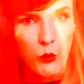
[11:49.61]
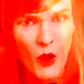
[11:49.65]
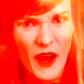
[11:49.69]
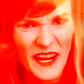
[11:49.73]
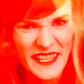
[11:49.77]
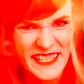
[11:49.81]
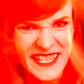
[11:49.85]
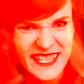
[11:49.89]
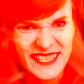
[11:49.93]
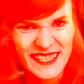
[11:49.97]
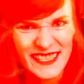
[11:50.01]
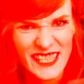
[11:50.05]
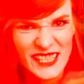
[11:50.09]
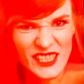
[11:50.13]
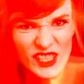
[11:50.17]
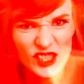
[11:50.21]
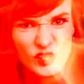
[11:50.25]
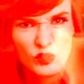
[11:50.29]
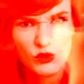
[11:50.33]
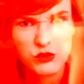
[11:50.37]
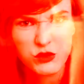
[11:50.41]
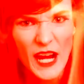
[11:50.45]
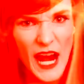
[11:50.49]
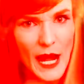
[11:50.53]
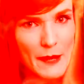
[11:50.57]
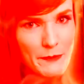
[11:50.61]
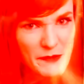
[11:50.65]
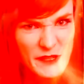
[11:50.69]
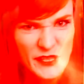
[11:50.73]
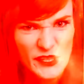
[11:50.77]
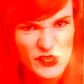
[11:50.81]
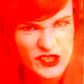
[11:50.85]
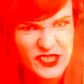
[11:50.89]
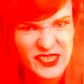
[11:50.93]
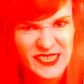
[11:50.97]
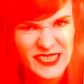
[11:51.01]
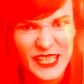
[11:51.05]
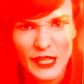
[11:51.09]
What is this crap you
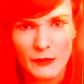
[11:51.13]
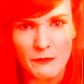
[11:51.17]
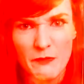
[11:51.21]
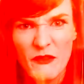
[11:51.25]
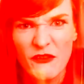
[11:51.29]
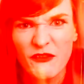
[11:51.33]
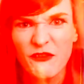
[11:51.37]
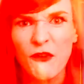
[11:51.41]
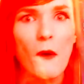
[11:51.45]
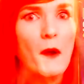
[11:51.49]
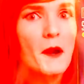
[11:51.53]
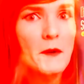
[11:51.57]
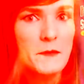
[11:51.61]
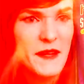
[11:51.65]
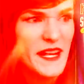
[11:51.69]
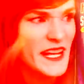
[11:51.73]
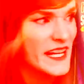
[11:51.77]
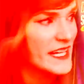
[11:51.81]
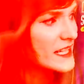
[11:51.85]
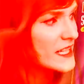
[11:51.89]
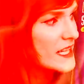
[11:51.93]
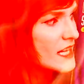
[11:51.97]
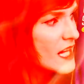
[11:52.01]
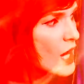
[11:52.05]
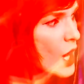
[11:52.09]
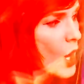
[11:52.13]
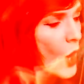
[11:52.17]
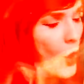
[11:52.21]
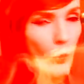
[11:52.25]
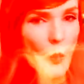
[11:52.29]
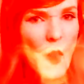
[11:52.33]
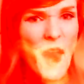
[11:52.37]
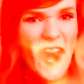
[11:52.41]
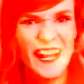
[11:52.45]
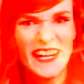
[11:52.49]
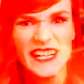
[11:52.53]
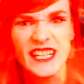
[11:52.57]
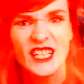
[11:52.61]
see before me?
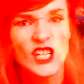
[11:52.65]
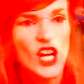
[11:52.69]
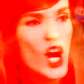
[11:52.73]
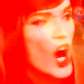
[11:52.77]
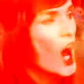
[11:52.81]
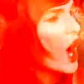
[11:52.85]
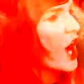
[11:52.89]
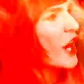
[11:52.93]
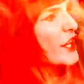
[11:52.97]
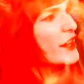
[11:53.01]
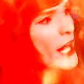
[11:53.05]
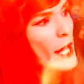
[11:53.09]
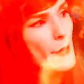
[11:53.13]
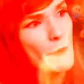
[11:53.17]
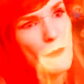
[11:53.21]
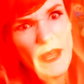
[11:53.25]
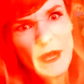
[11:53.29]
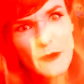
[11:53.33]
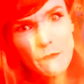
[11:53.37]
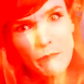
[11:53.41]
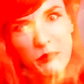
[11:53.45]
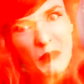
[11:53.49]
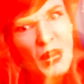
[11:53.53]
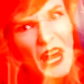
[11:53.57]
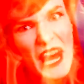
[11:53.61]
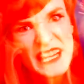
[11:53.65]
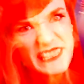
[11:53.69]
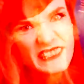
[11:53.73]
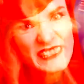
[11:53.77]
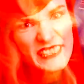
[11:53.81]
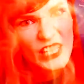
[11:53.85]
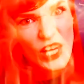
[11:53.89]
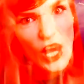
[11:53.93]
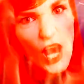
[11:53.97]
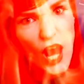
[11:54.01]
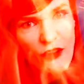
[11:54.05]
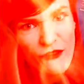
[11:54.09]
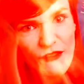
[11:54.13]
Why are they being
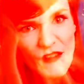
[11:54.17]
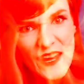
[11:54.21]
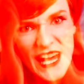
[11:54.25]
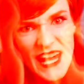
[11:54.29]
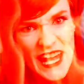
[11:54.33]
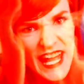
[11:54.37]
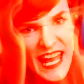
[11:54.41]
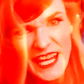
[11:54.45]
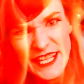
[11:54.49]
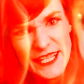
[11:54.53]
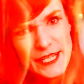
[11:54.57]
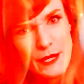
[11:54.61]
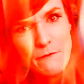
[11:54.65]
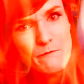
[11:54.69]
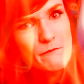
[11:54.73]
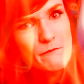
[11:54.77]
blasted off into